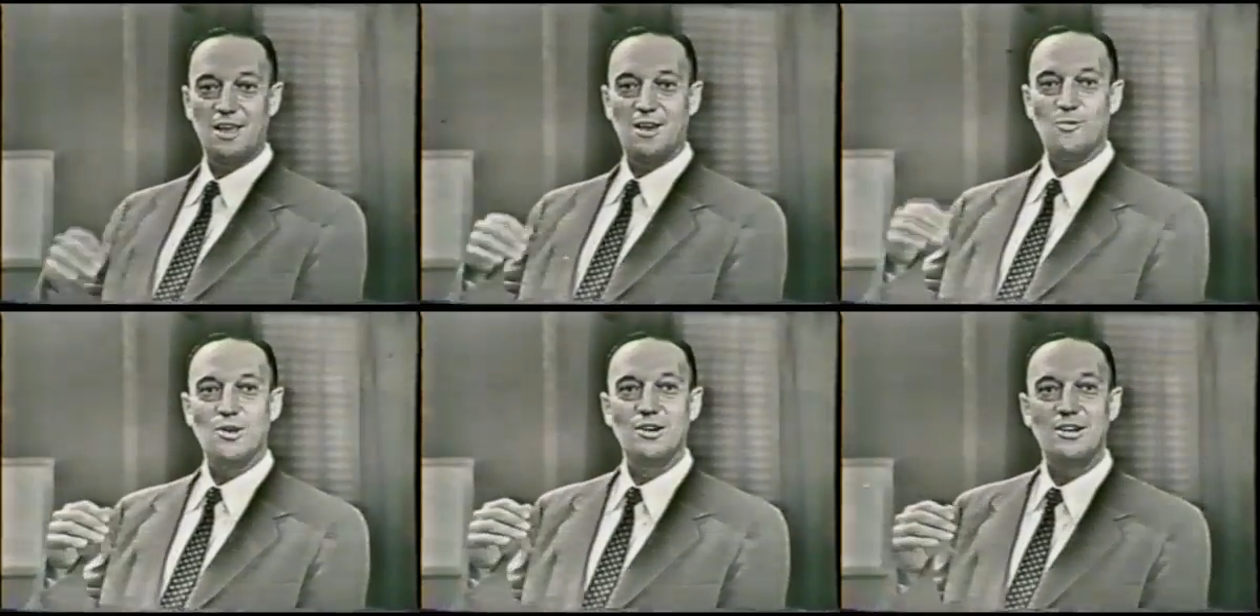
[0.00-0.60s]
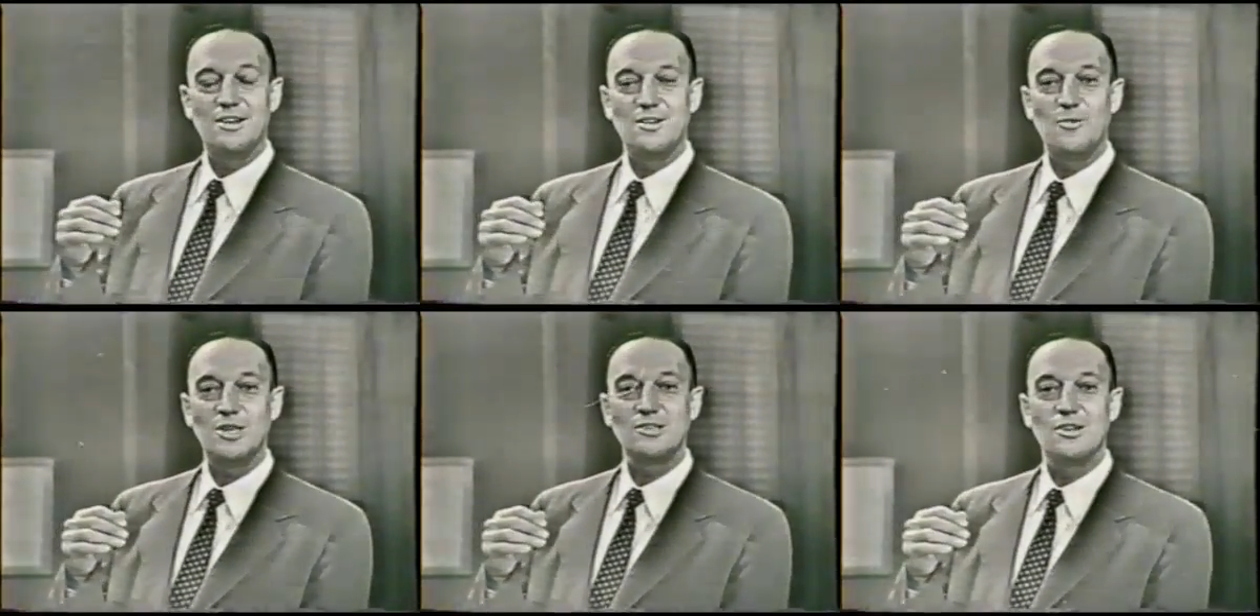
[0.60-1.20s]
A word,
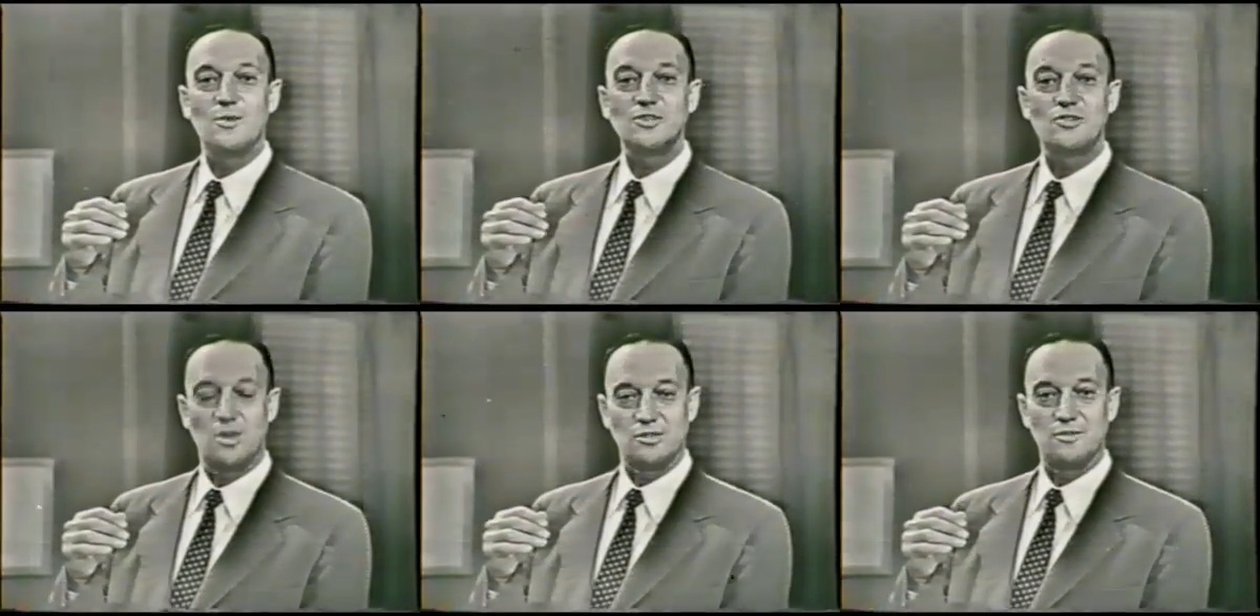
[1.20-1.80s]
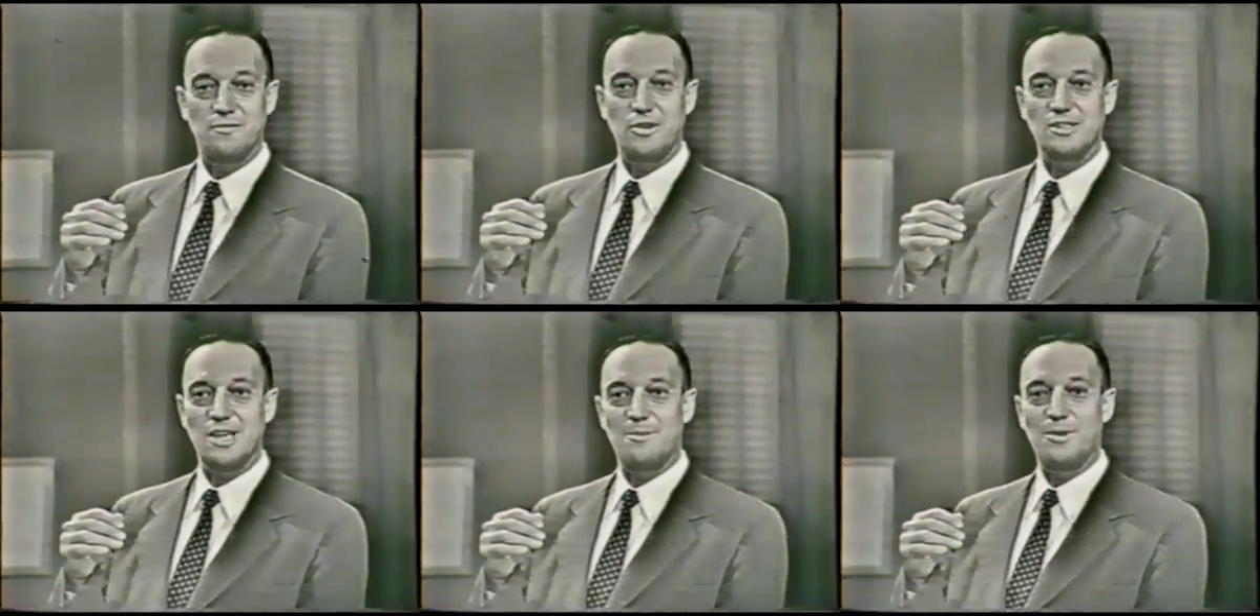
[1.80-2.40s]
when Chaucer, for
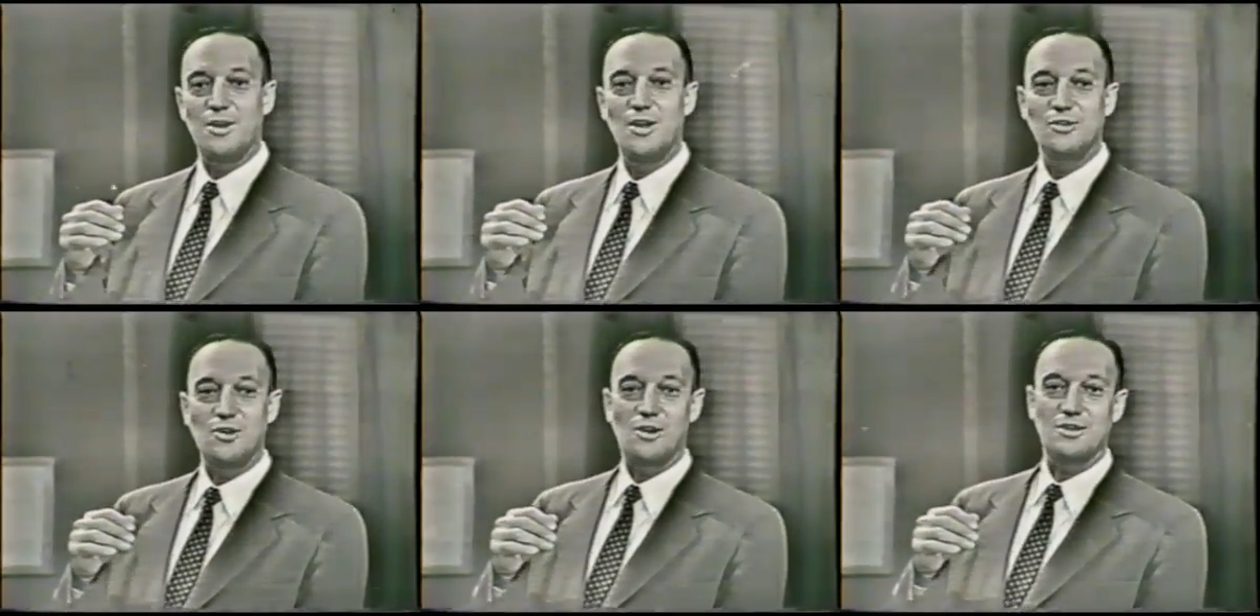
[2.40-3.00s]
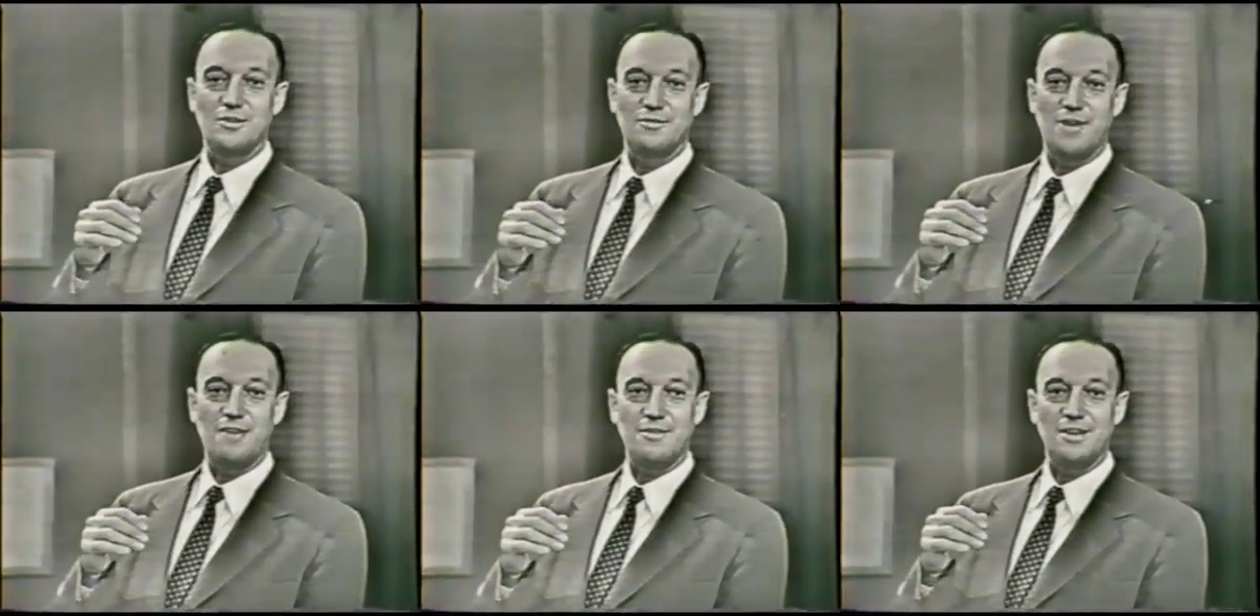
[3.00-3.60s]
example, talked of
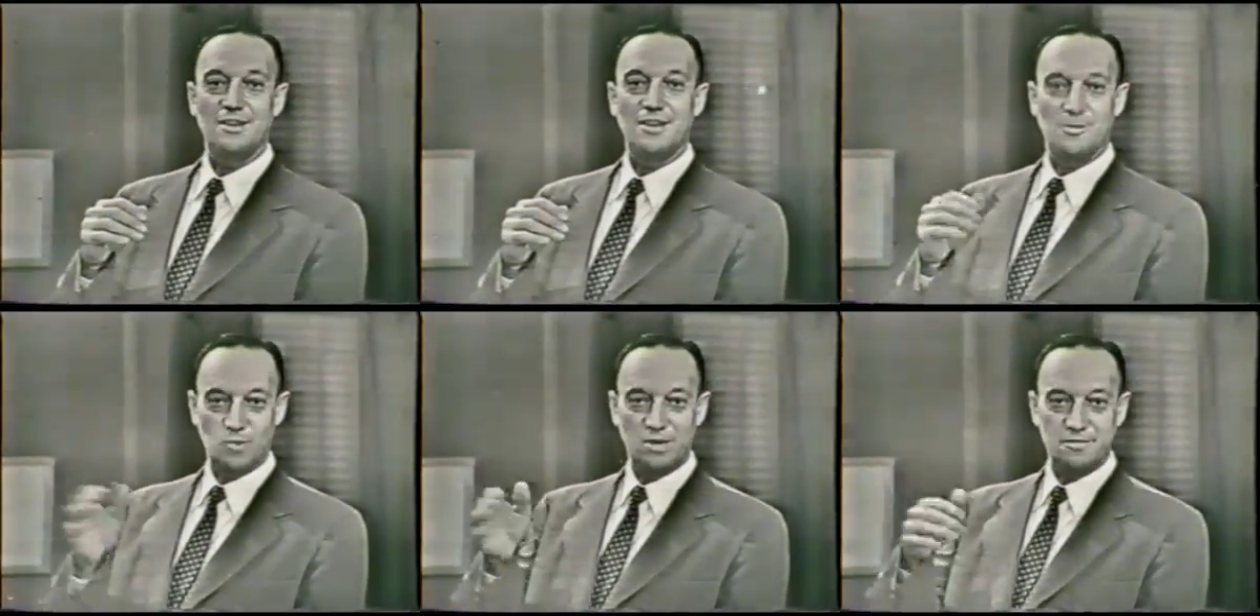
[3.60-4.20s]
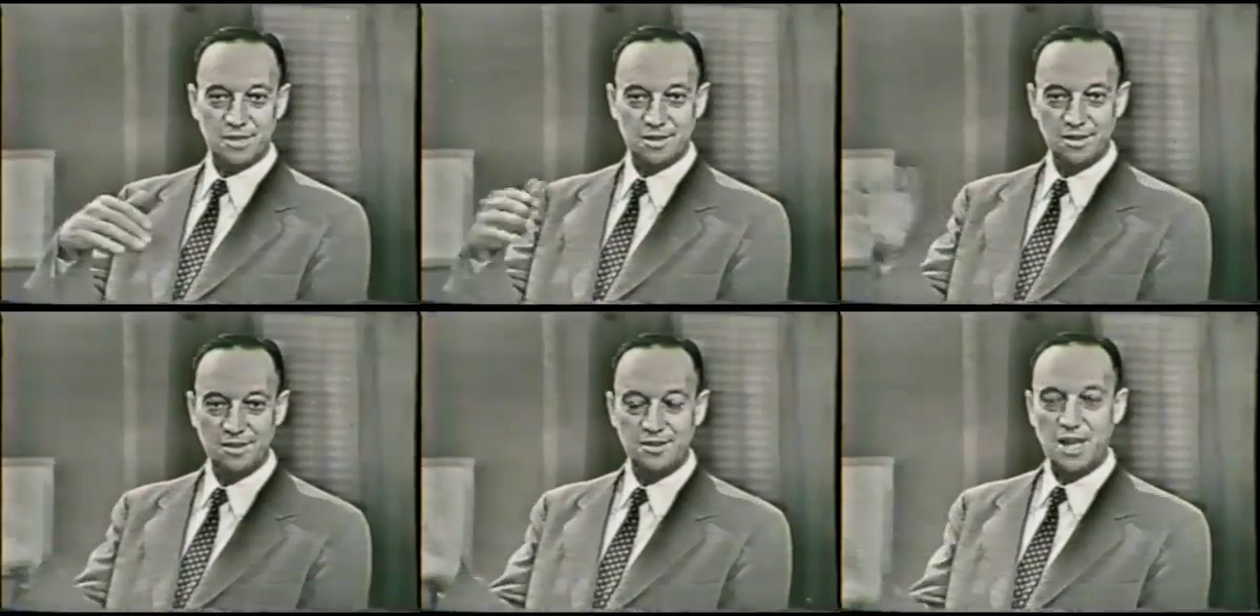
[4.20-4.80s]
having in one of the
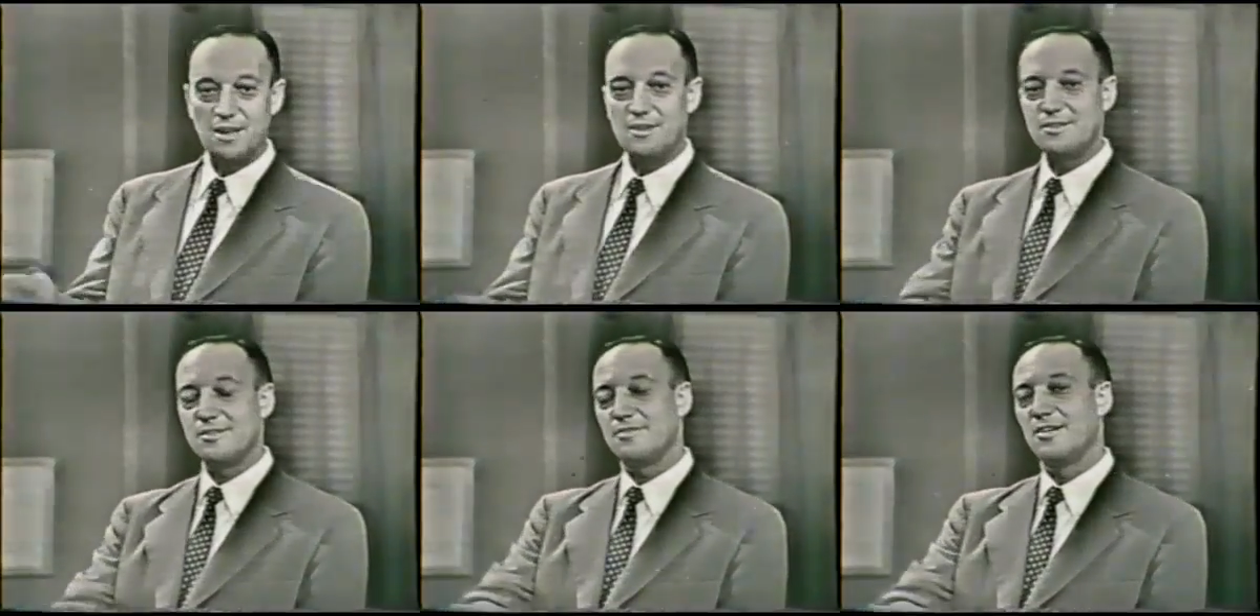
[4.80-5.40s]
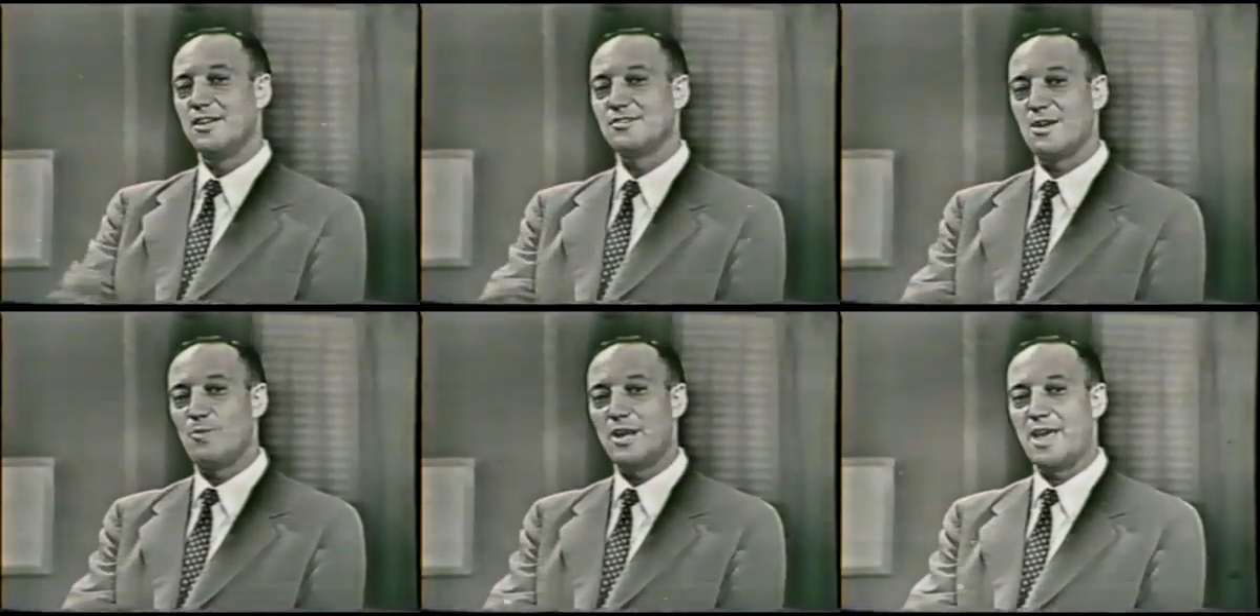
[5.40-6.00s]
tales of
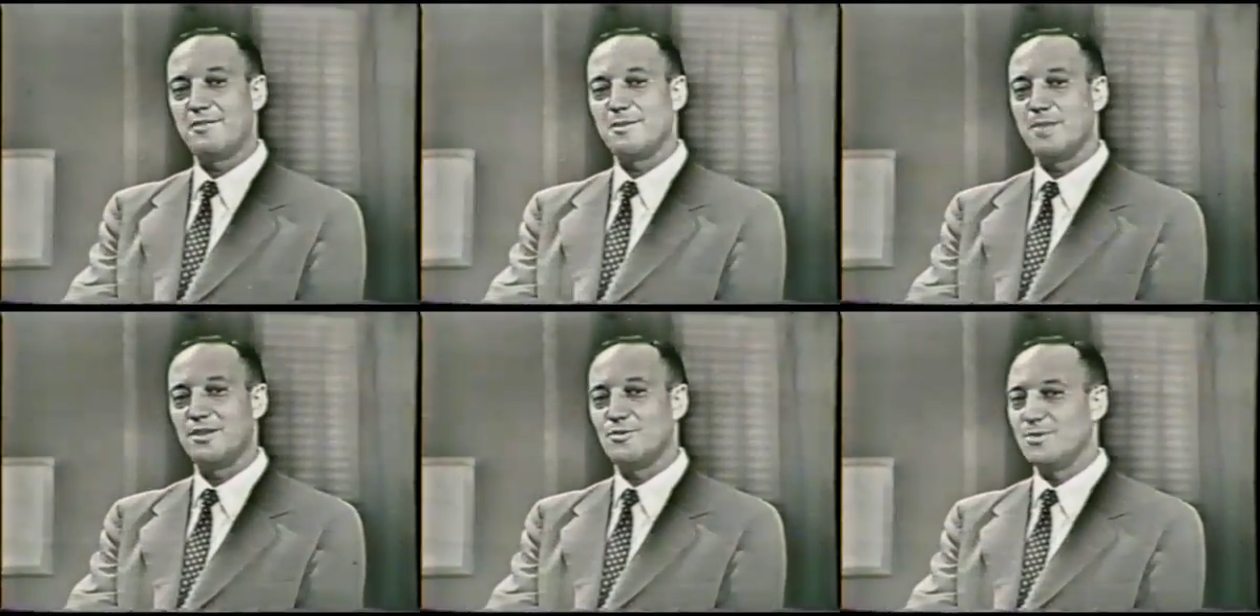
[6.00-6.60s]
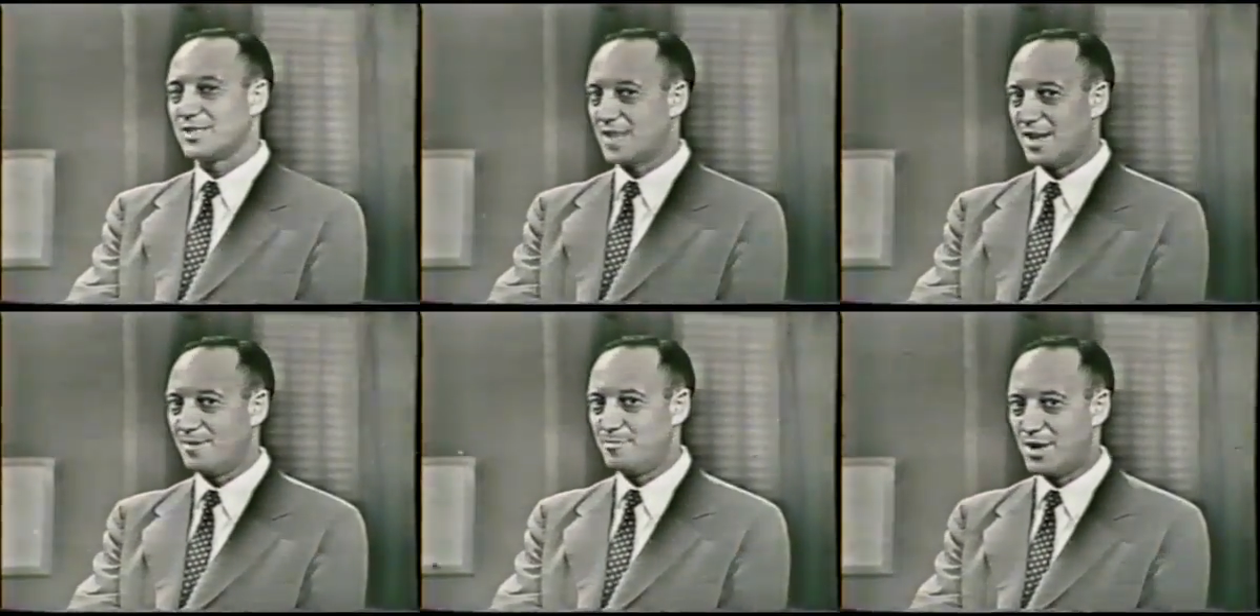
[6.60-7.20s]
someone having been to a
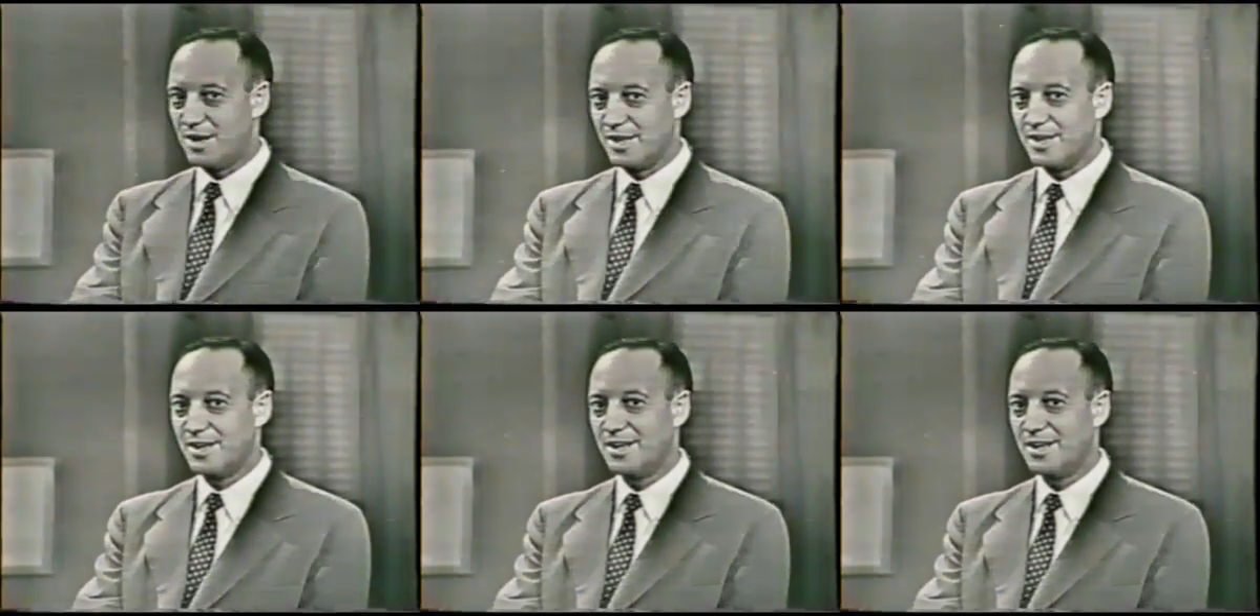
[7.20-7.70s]
solemn party,